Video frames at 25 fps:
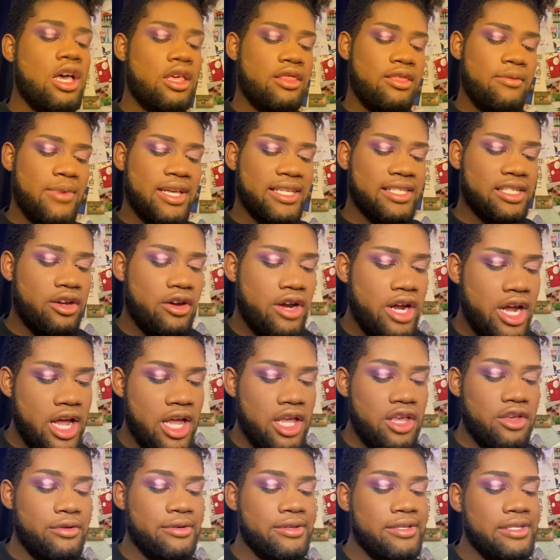The
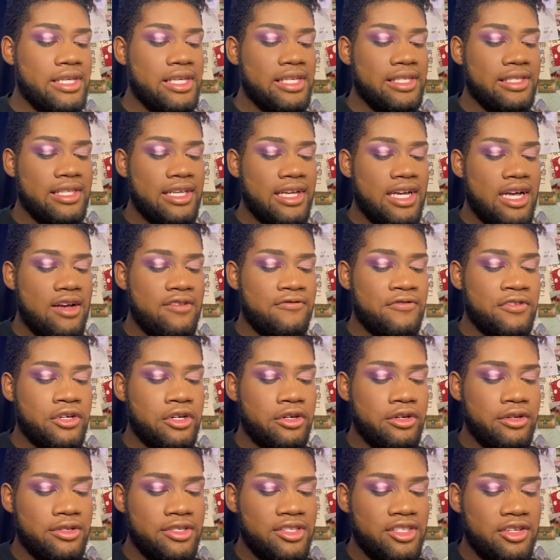mascara I use is the
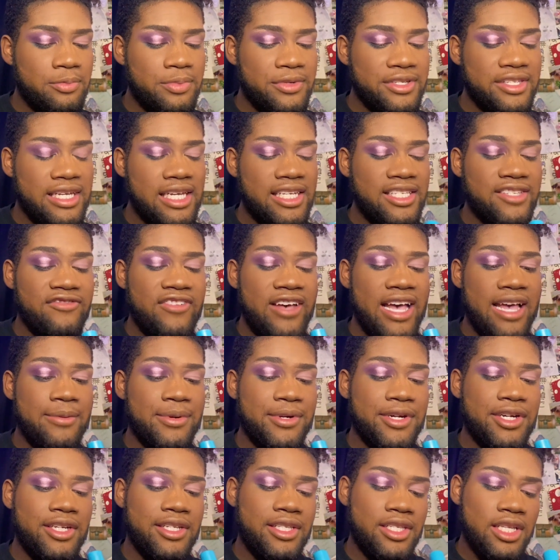CoverGirl Supersize
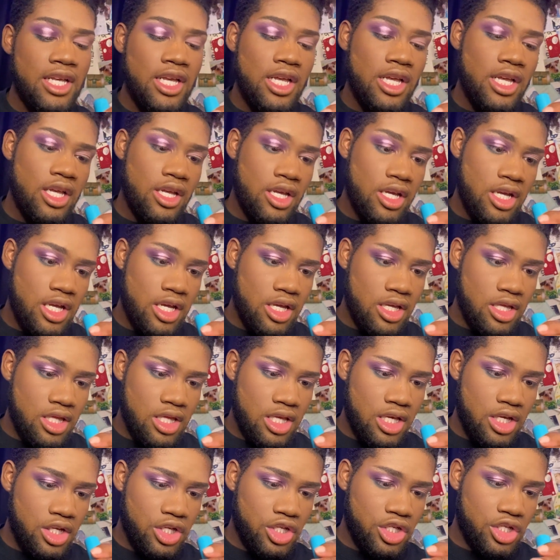Fibers in
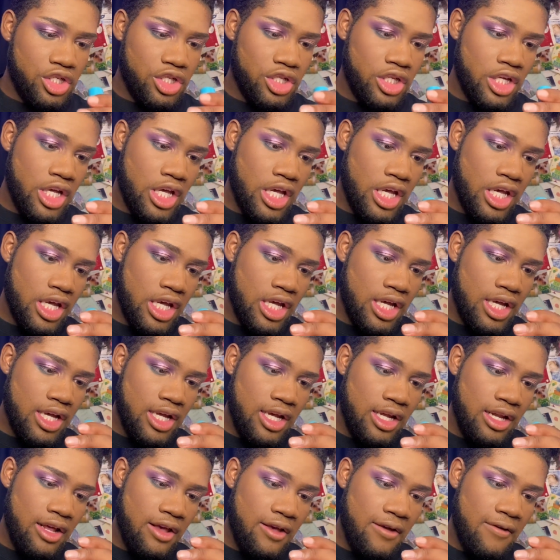the
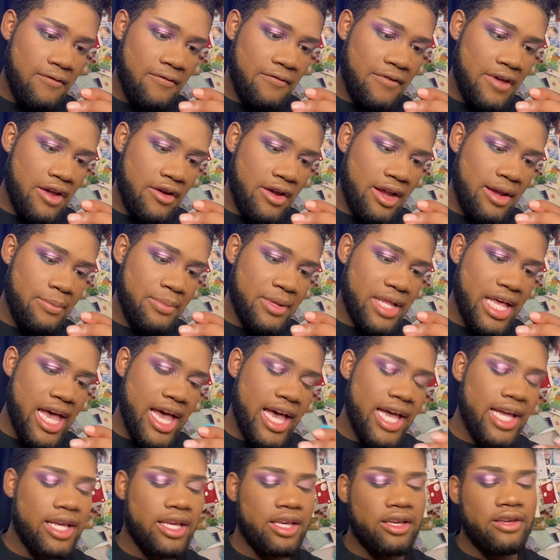shade Very
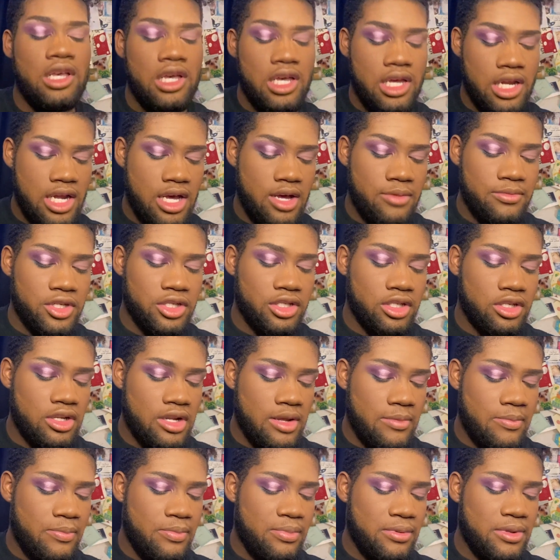Black. And I'm just
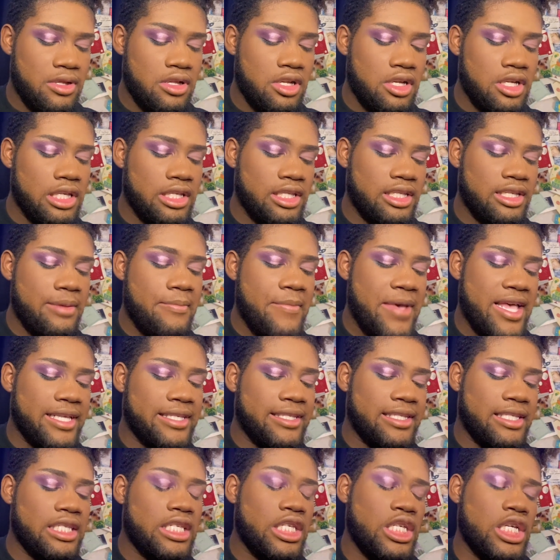going to put some
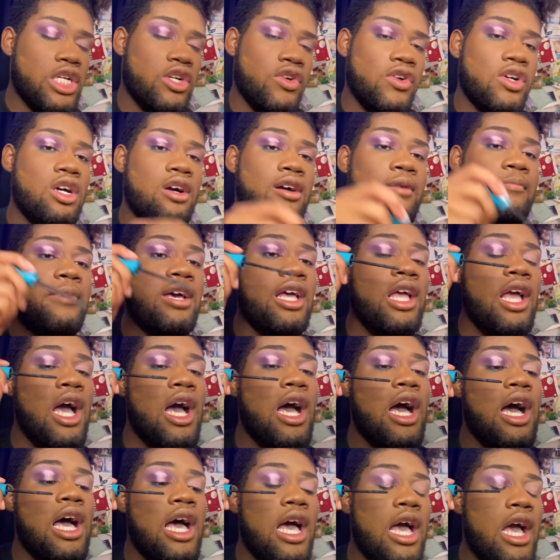mascara on my
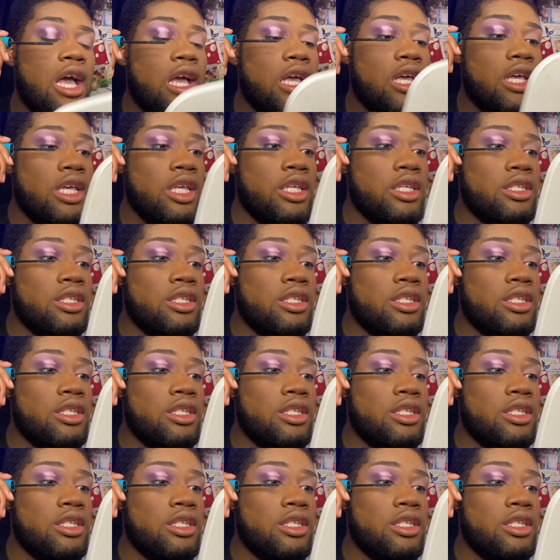eyes.